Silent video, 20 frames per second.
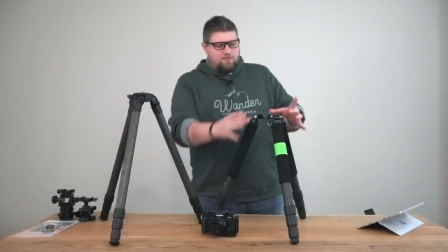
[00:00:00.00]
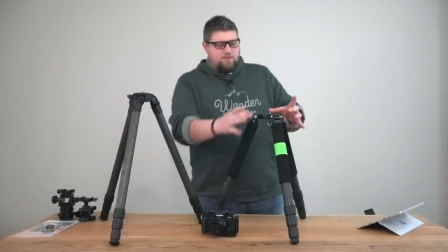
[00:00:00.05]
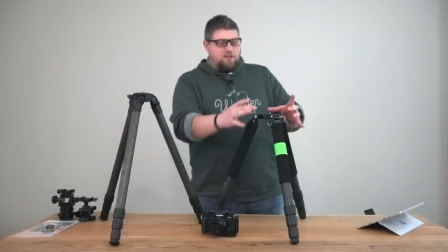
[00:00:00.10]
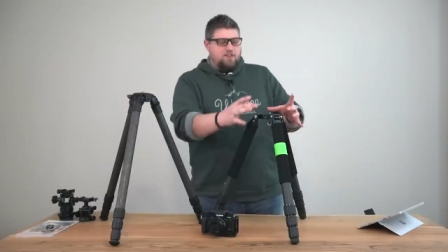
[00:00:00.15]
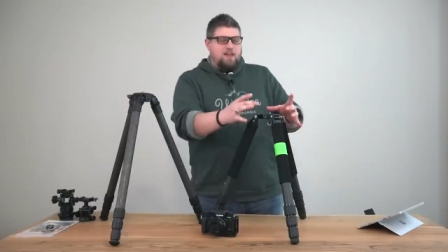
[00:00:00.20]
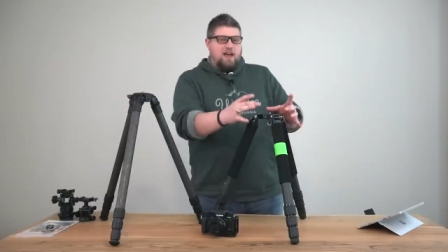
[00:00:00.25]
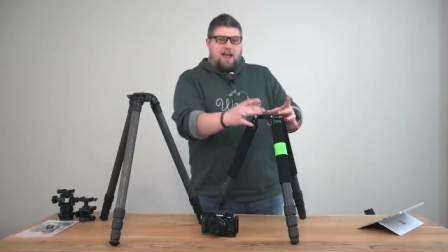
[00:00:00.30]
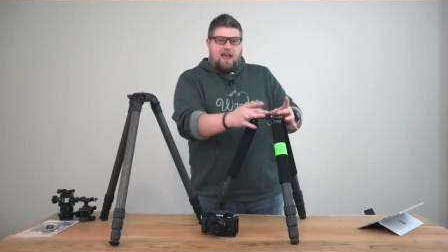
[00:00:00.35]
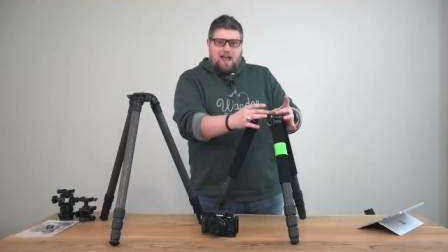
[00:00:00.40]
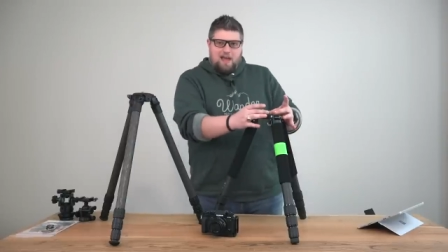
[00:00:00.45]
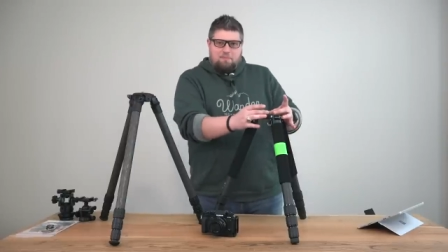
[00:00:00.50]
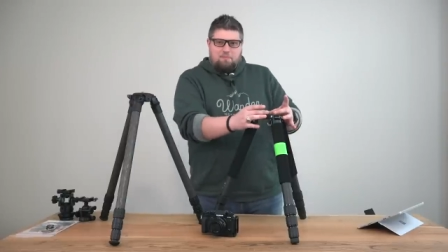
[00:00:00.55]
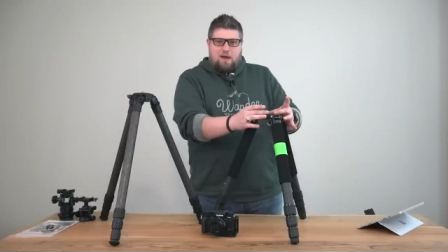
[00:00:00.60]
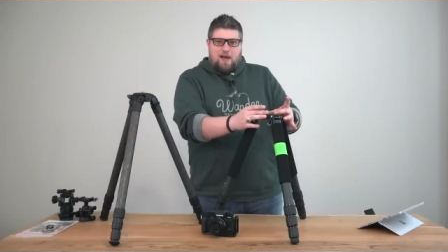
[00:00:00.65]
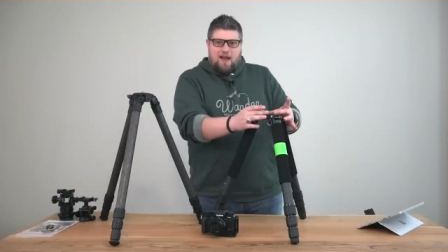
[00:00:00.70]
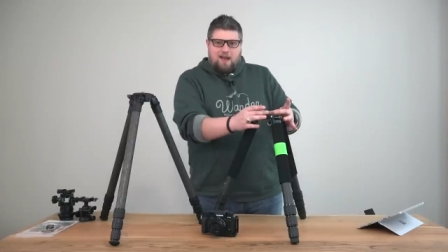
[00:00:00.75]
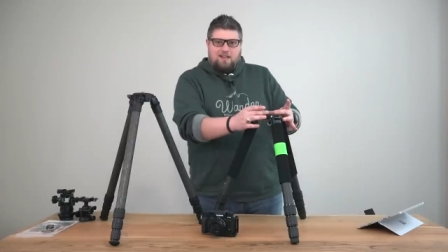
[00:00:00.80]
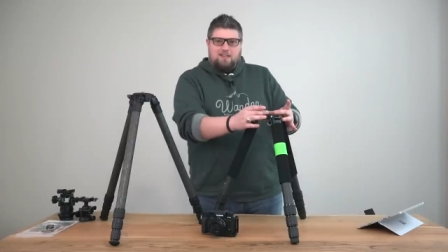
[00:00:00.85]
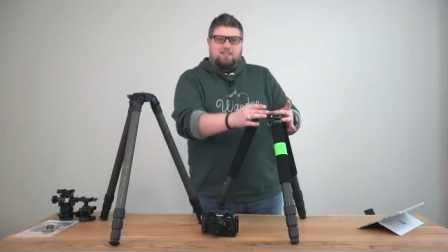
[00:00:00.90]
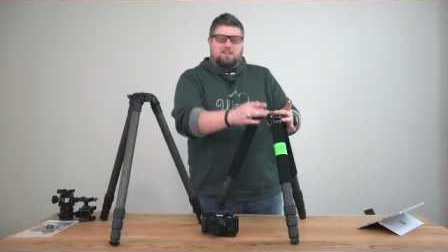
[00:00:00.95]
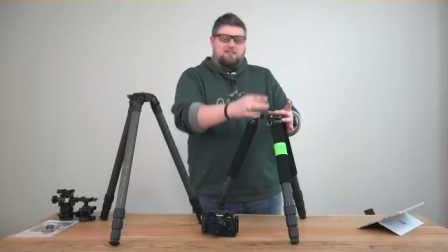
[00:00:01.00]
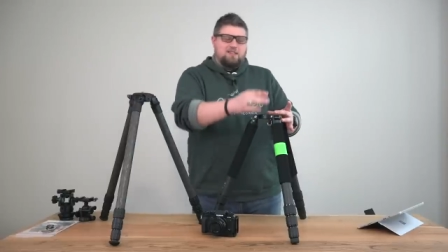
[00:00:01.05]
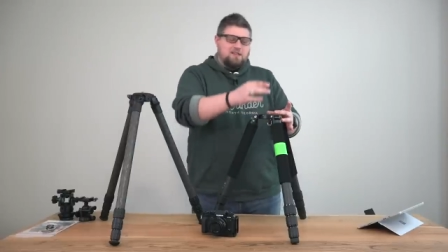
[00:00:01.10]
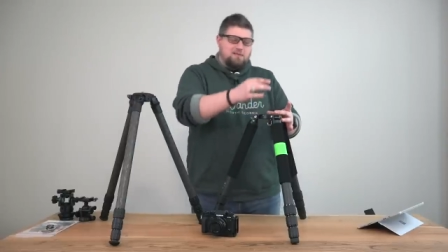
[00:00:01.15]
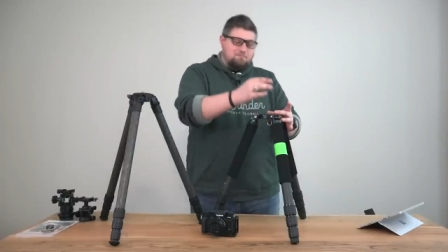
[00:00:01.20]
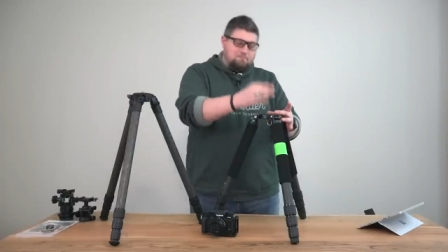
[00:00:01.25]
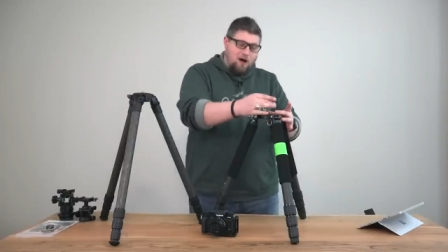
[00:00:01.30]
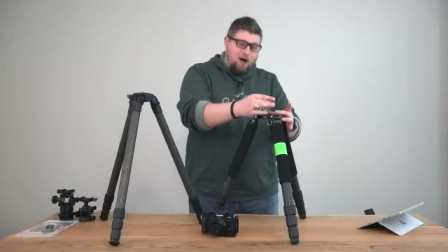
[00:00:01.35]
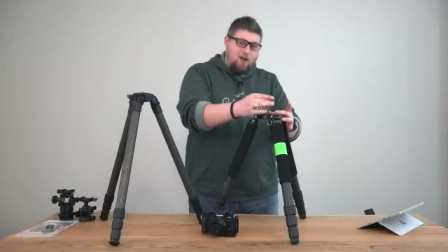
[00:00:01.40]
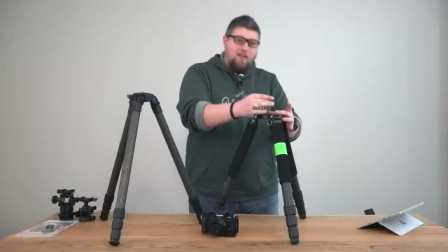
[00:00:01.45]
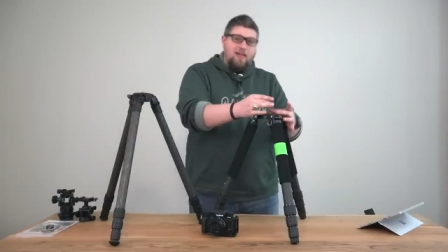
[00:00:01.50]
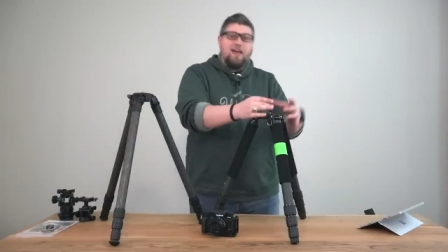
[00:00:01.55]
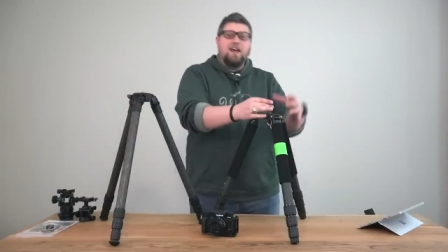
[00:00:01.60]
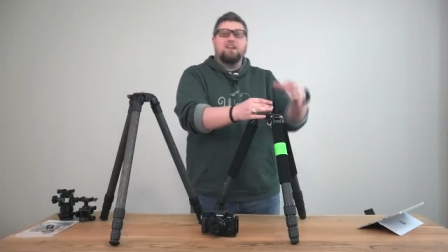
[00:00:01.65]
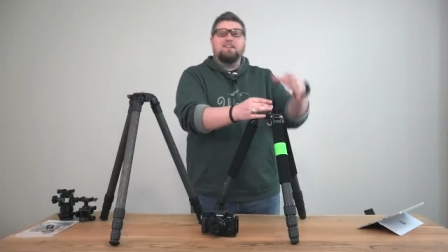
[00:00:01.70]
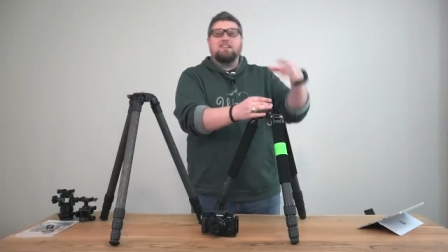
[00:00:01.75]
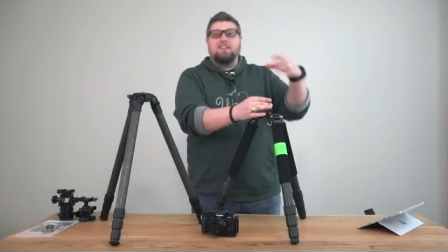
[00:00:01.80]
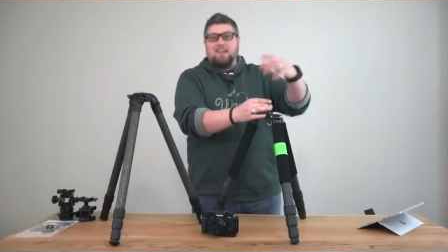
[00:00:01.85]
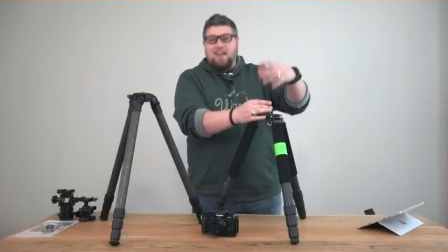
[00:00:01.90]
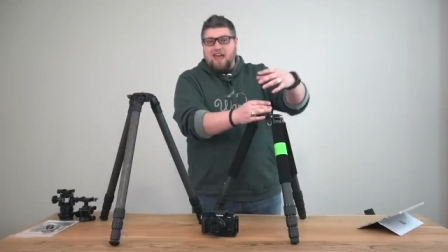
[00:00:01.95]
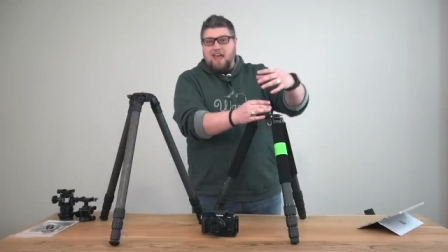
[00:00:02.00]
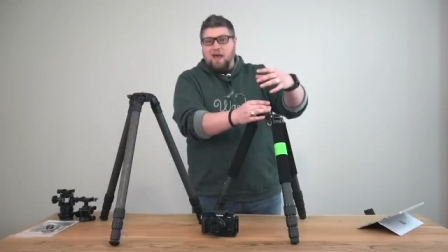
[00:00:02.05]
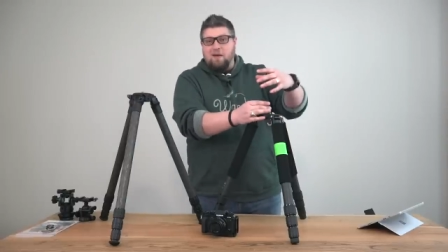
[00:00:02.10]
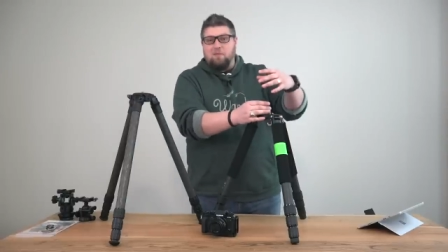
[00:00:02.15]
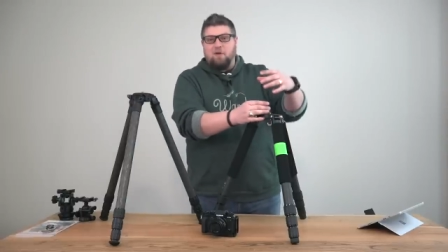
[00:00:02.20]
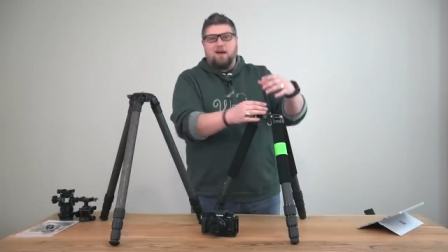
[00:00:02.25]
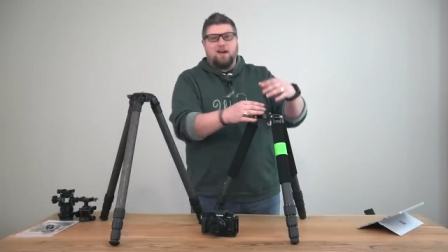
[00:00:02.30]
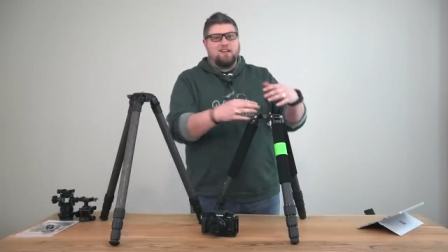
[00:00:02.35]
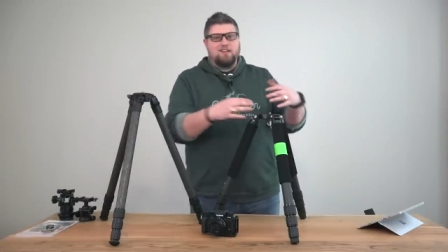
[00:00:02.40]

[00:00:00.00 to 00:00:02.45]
to the apex to the ball head to the camera,